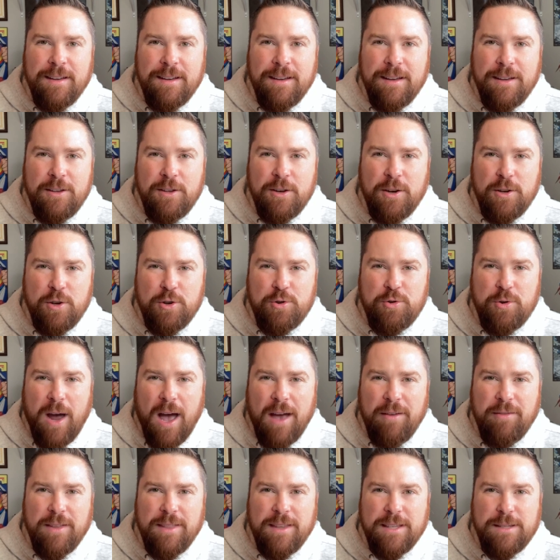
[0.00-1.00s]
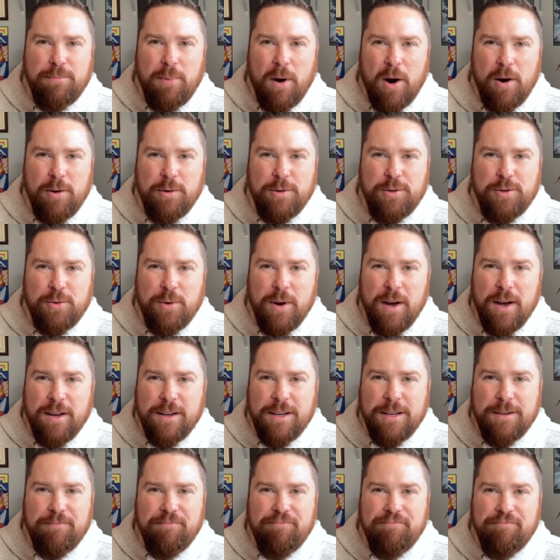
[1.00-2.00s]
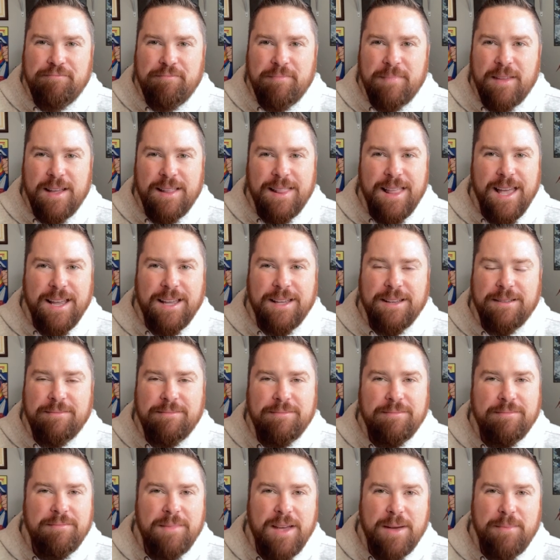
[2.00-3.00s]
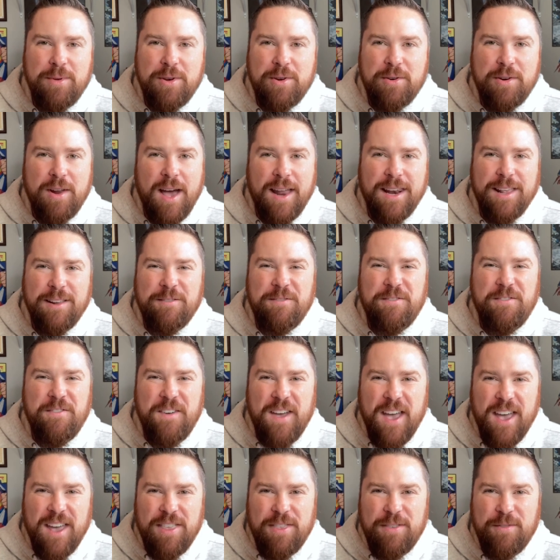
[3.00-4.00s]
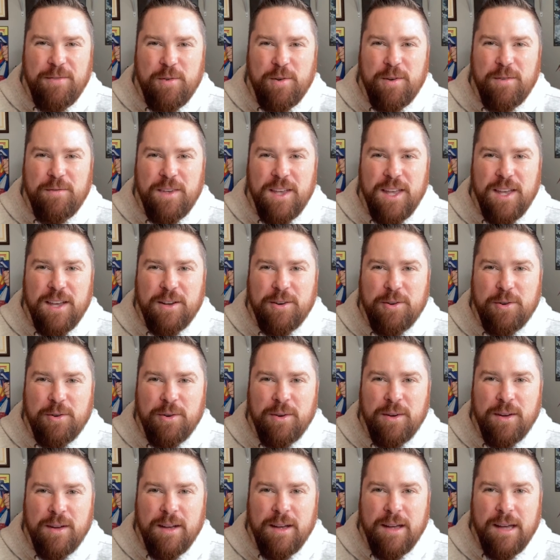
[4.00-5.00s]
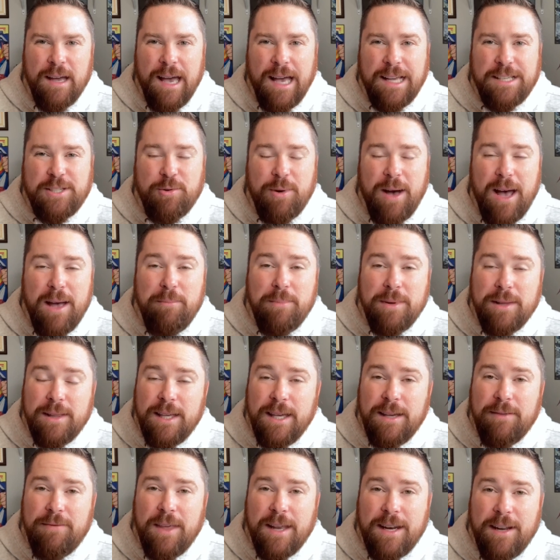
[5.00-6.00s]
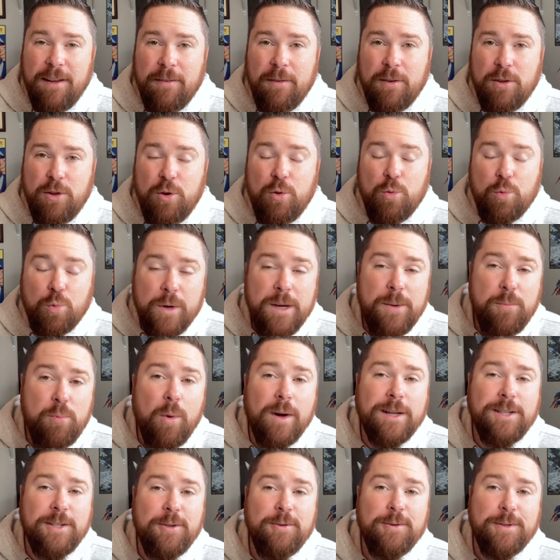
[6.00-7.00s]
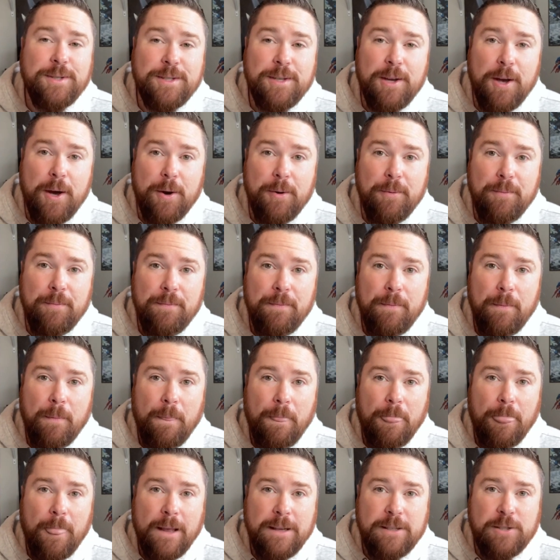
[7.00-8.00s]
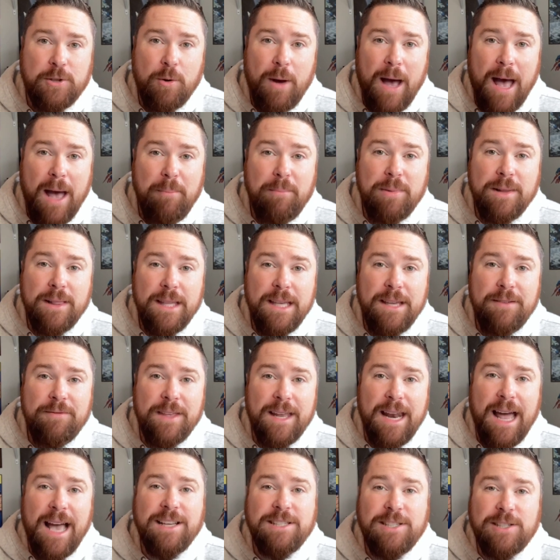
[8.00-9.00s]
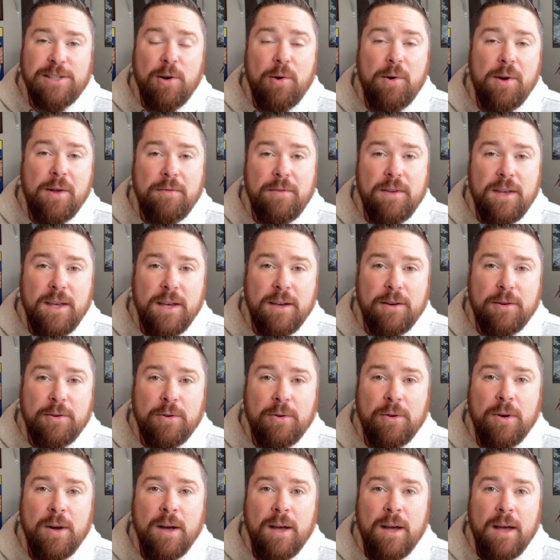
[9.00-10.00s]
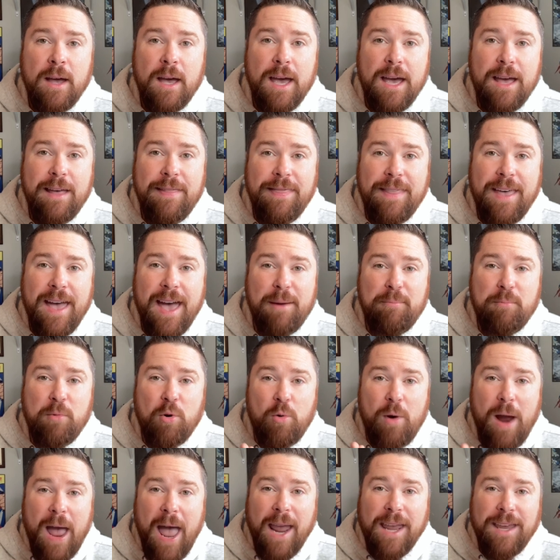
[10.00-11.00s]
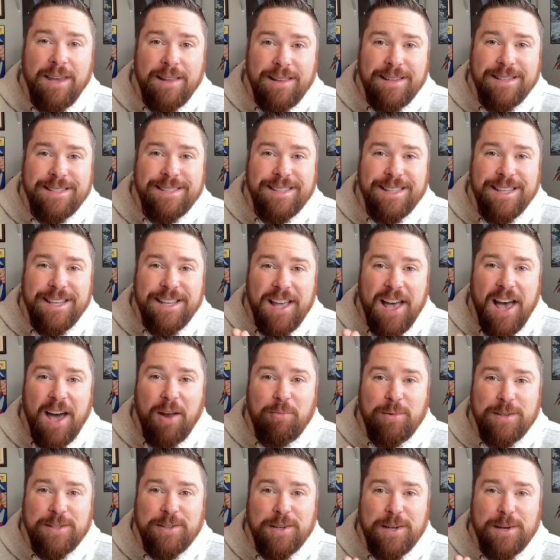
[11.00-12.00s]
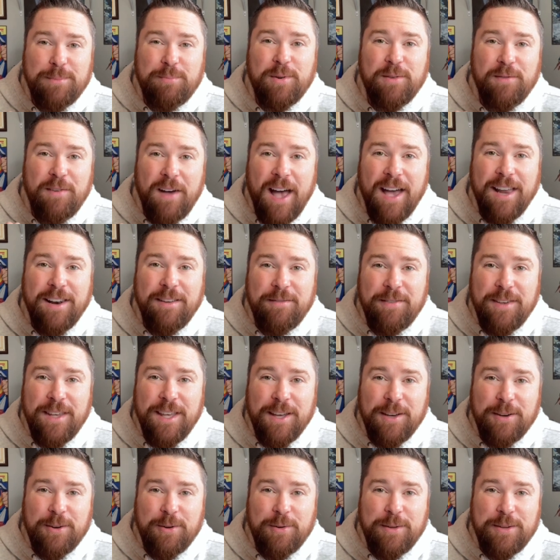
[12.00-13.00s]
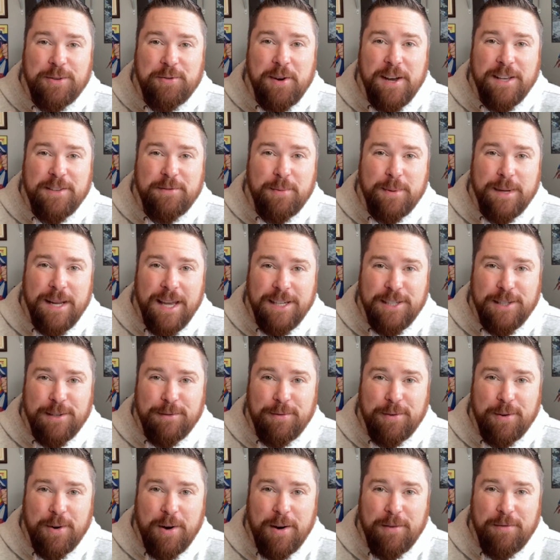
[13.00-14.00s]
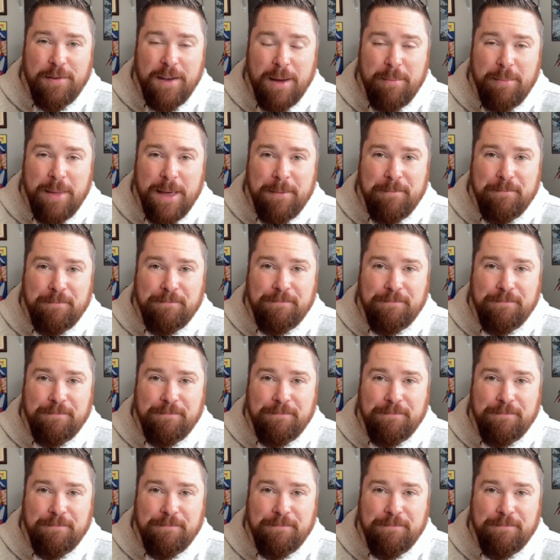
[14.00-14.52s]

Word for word: You know, you're driving this borrowed truck, like maybe you're not in faith for a vehicle. So I believe that it, you reap what you sow. So I believe that I sowed a vehicle." and that miraculously God was going to provide a vehicle and transportation for our family.